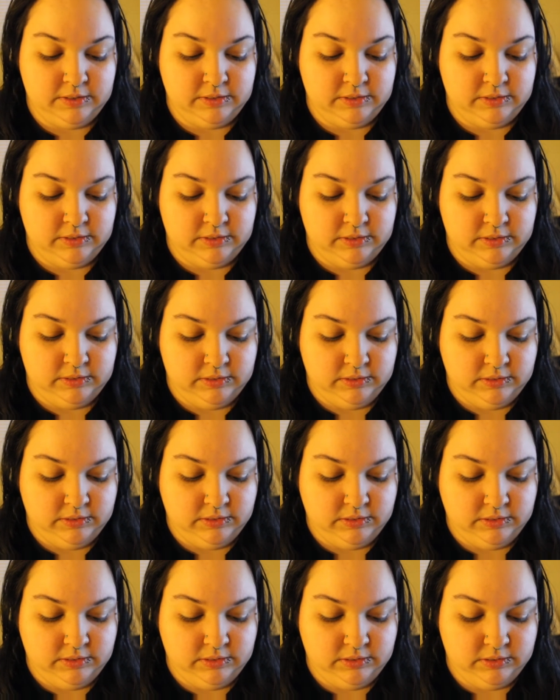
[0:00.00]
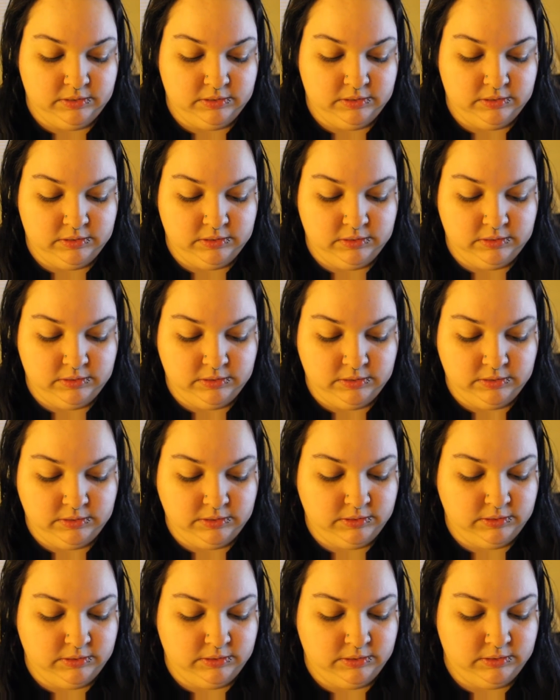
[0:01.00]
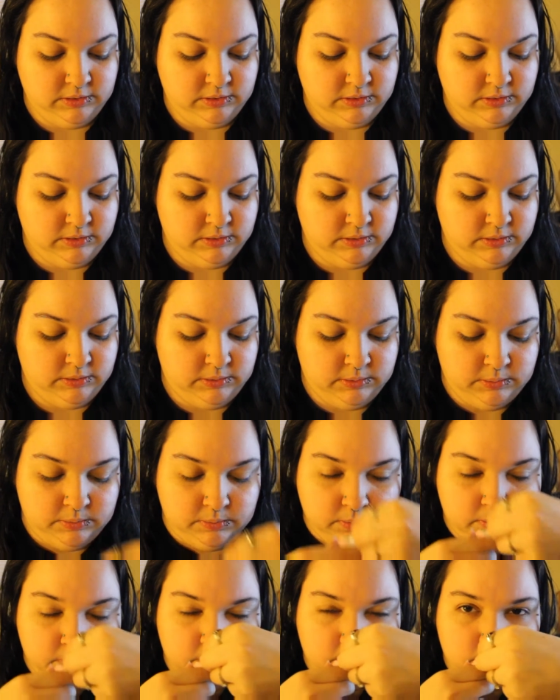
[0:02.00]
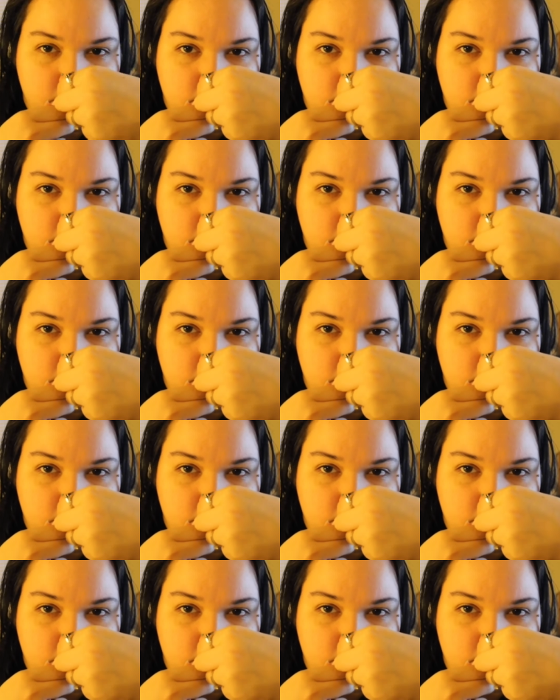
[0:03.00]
Nothing is said.